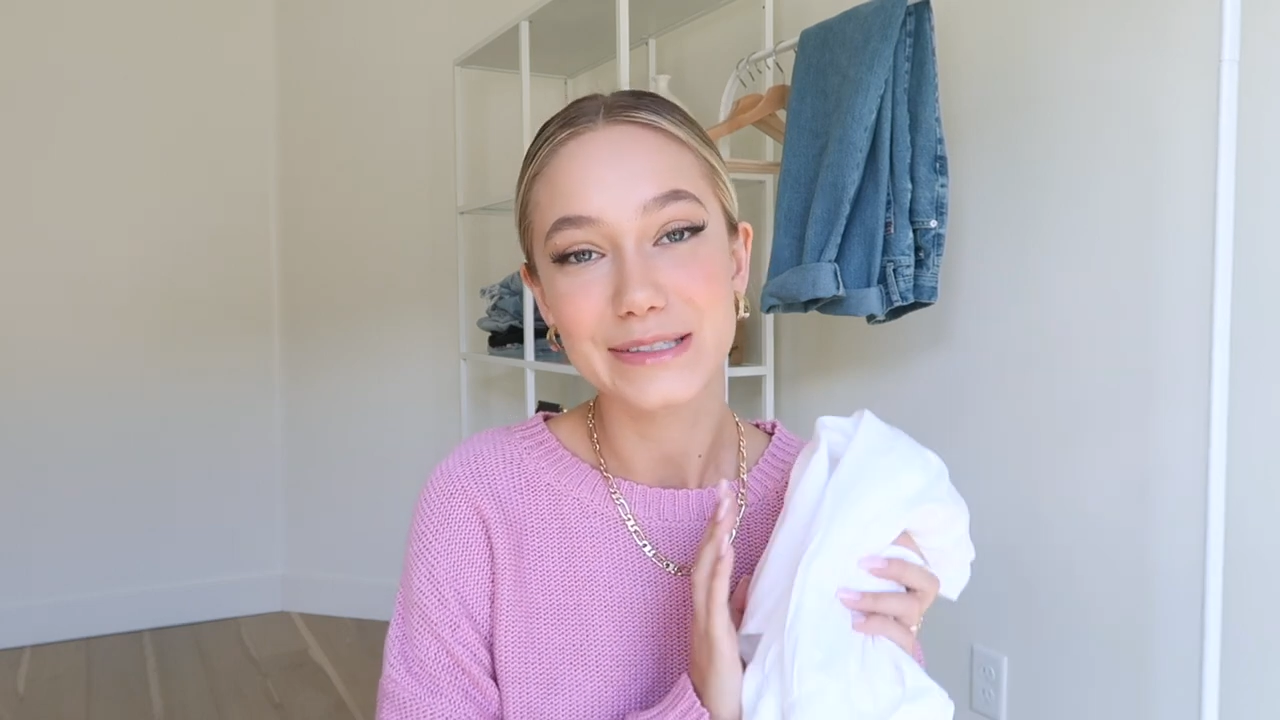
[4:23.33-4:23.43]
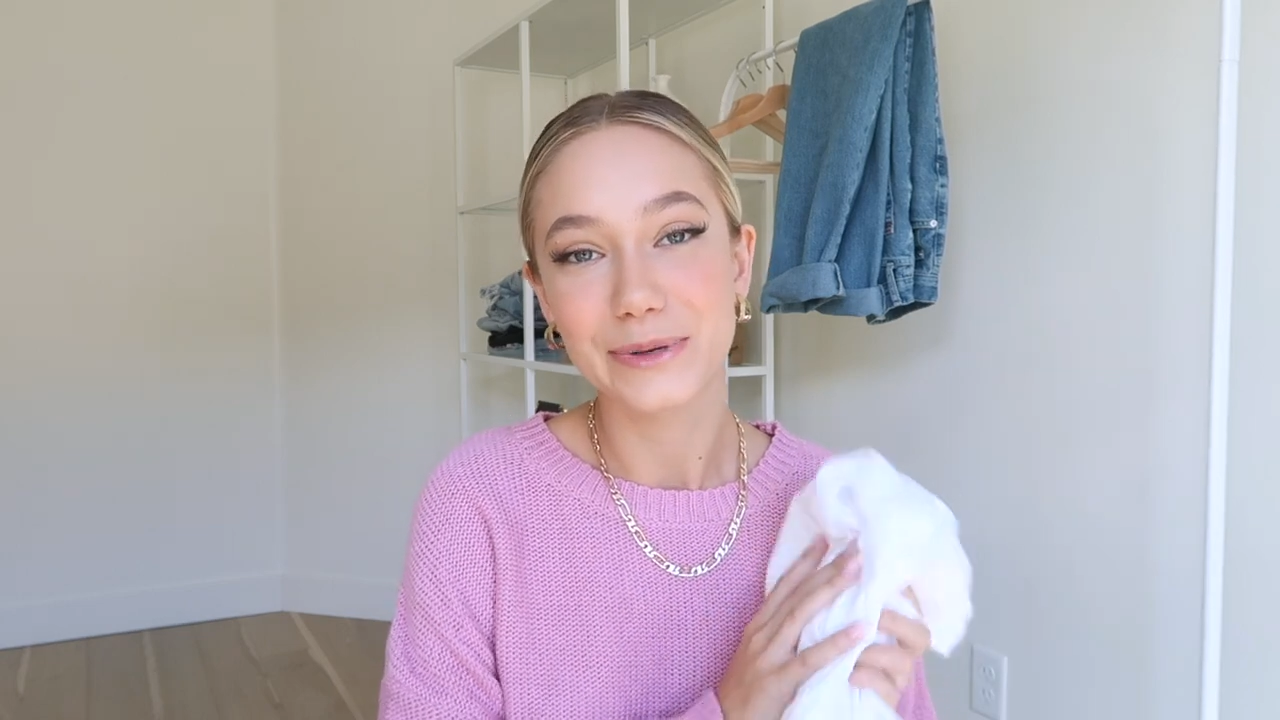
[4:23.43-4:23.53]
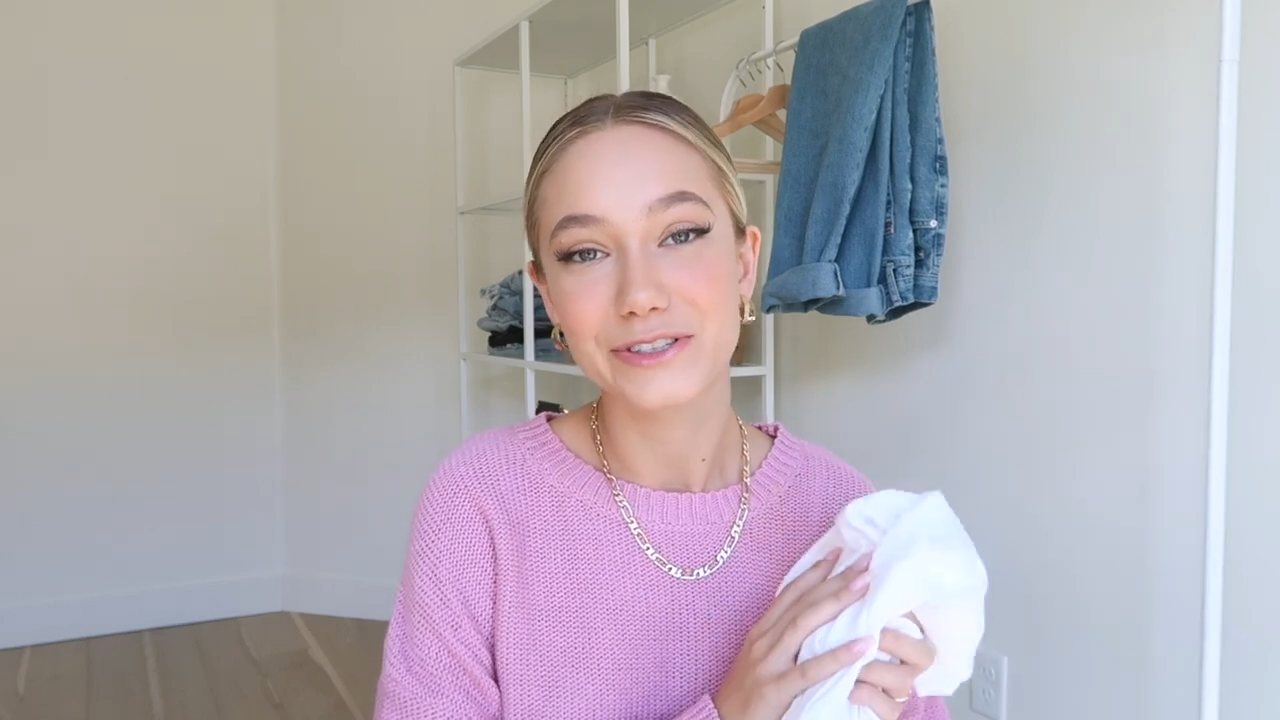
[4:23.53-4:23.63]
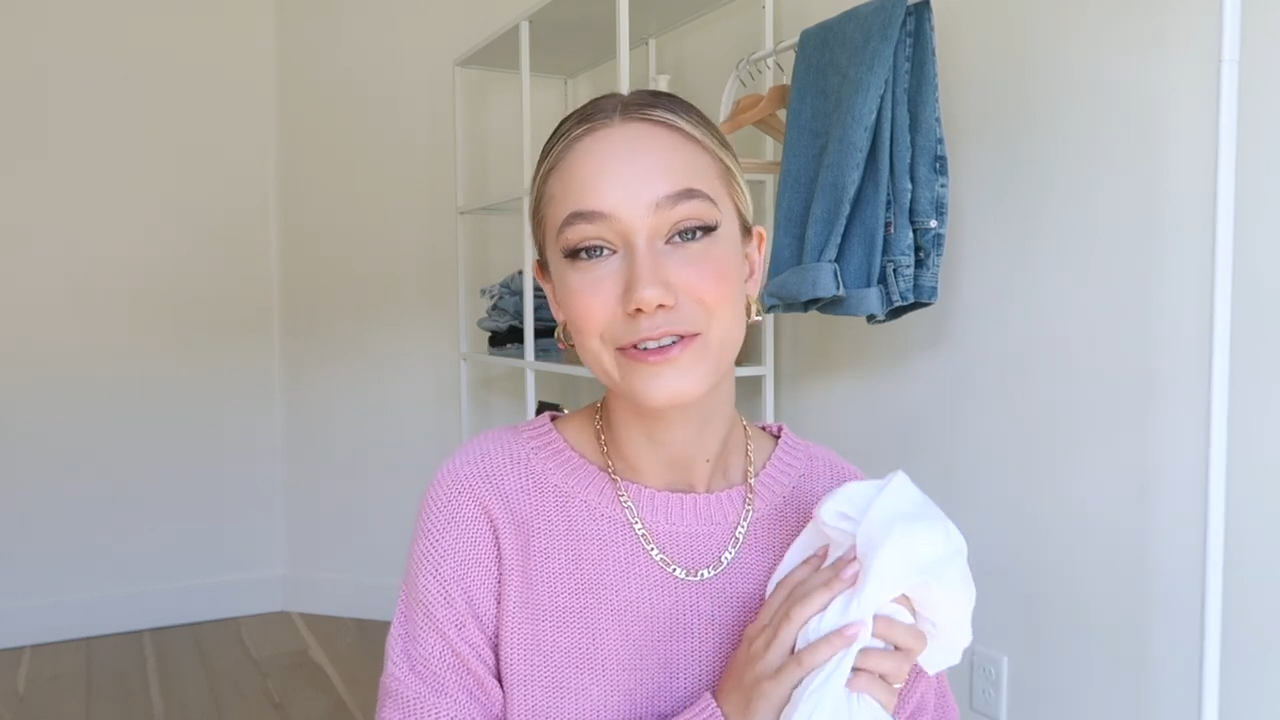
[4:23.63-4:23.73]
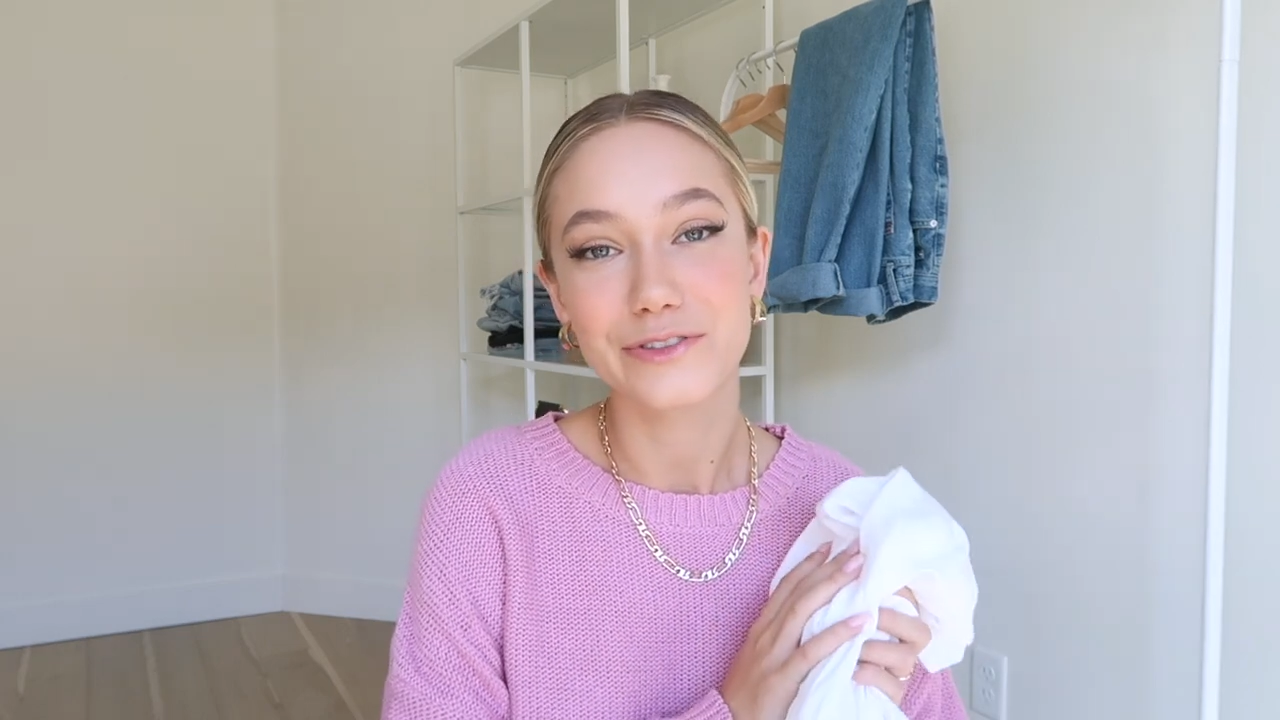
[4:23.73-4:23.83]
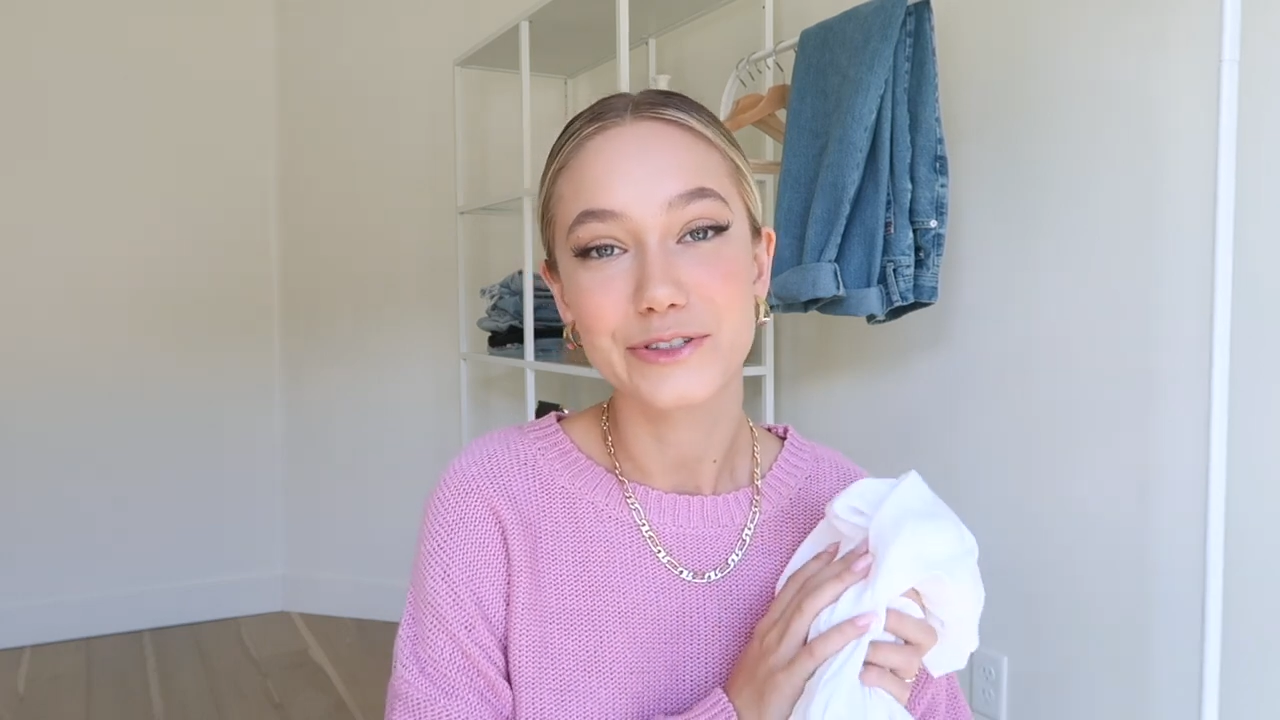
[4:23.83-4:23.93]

especially for